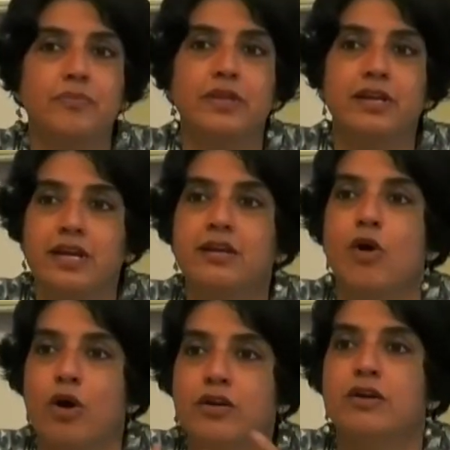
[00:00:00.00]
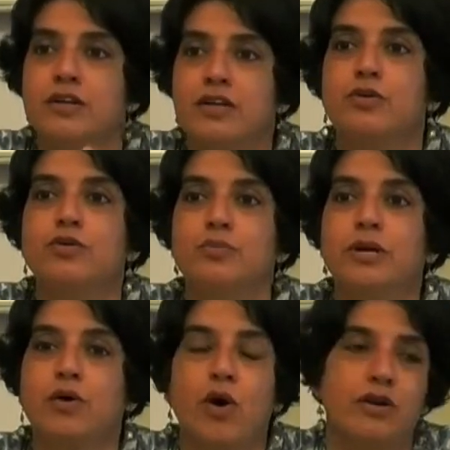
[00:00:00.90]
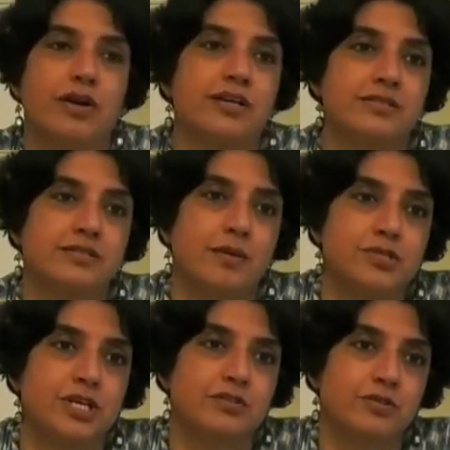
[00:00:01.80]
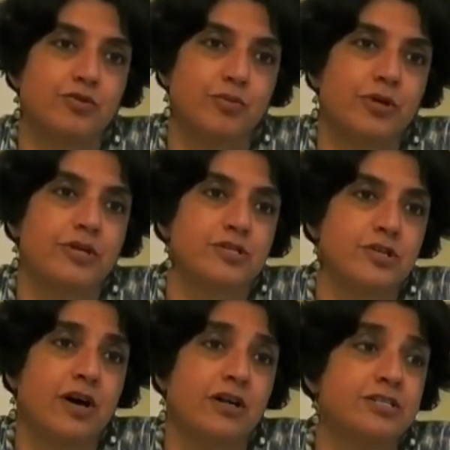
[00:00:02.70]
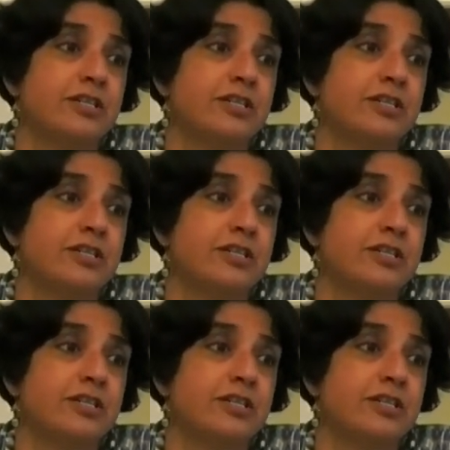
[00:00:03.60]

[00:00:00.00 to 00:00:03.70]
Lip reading: they need not continue to be colonized subjects of the British Raj.